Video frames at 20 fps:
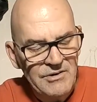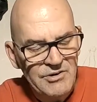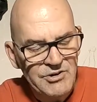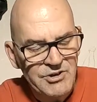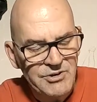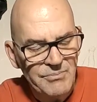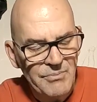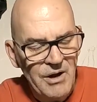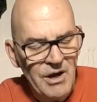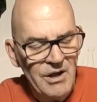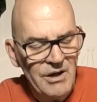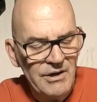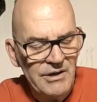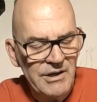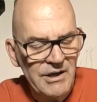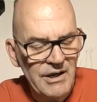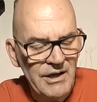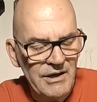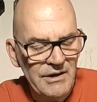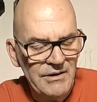smaller
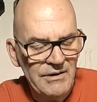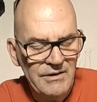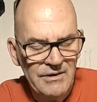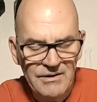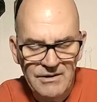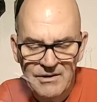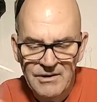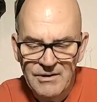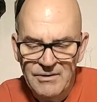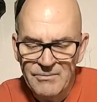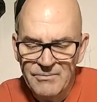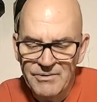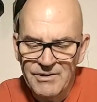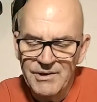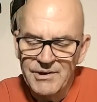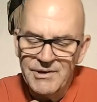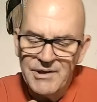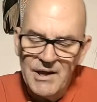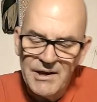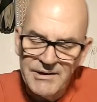cut with
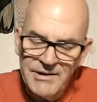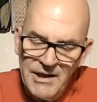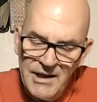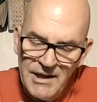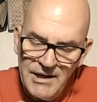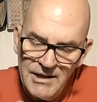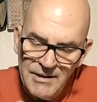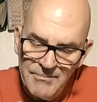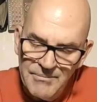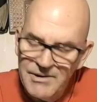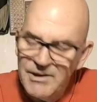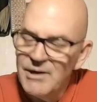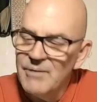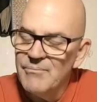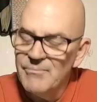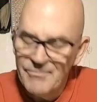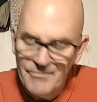the titanium tip.